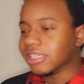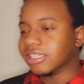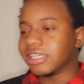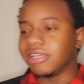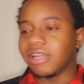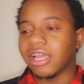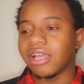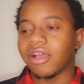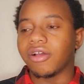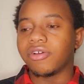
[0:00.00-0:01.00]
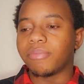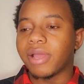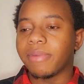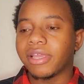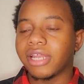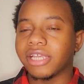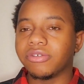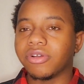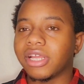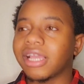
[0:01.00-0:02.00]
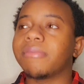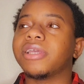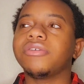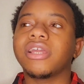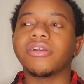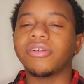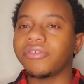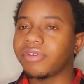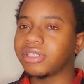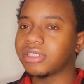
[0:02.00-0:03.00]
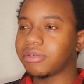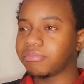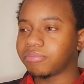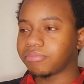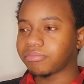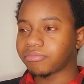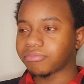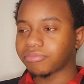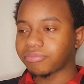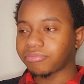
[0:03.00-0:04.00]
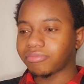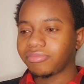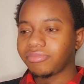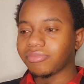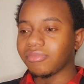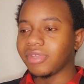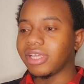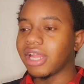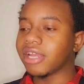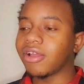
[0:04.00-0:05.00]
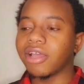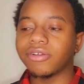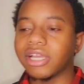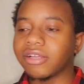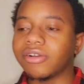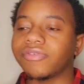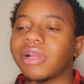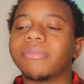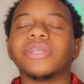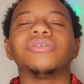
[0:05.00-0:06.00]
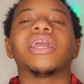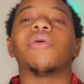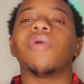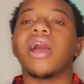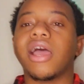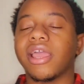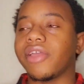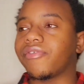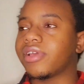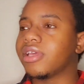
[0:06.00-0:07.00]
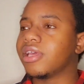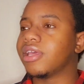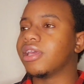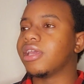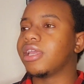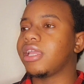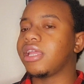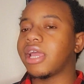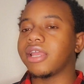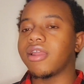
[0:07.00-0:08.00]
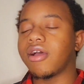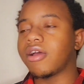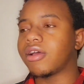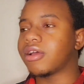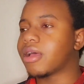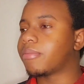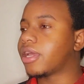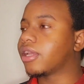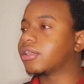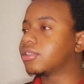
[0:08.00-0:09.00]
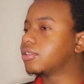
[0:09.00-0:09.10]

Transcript: he like, oh my bad, like you don't like. I'm like, you got a girlfriend or something? He like, no, I don't got a girlfriend. I'm like, you got a wife? He like, nah. I'm like,